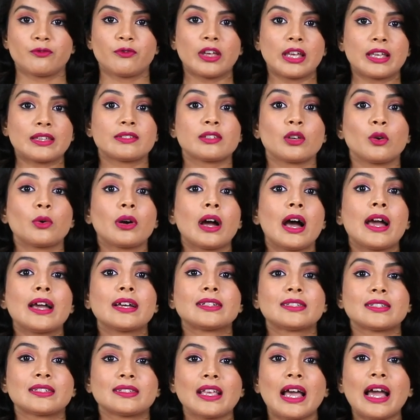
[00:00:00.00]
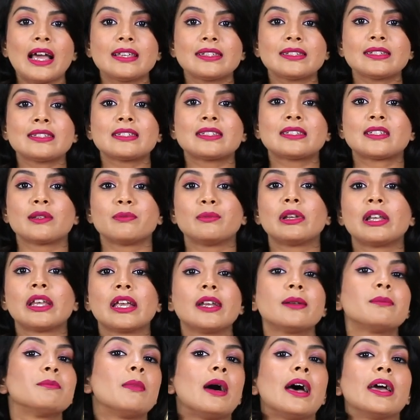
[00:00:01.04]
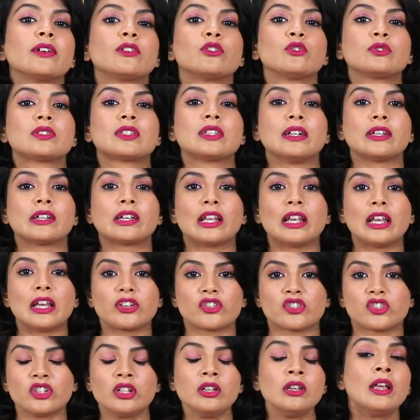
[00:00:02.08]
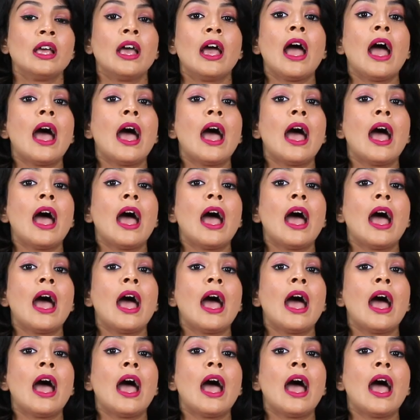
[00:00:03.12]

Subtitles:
Face yoga exercises stimulate microcirculation